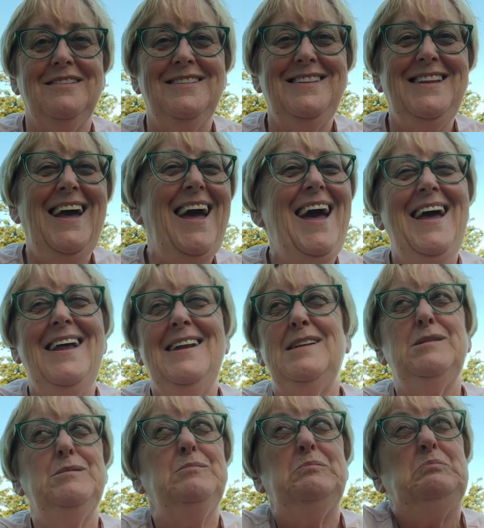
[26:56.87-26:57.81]
The head,
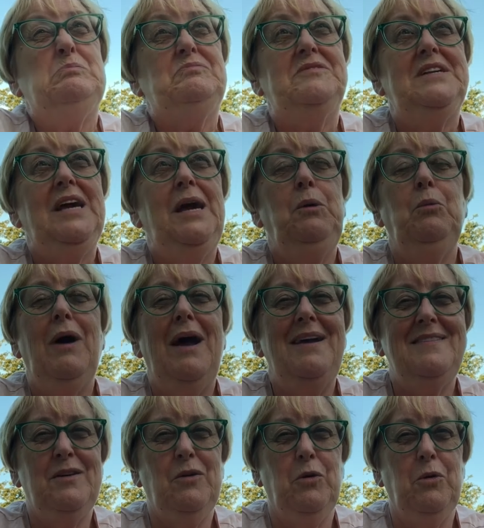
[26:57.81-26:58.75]
it
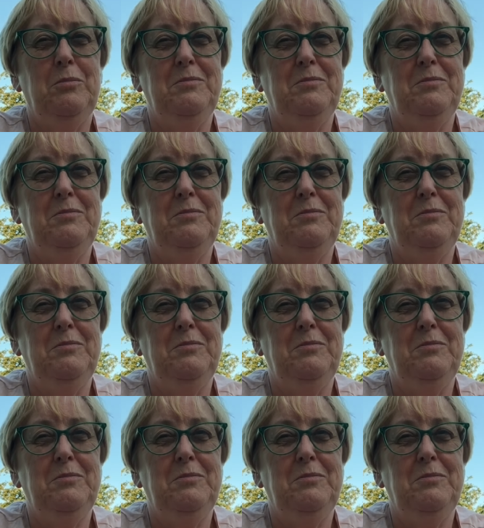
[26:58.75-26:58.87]
weighs it up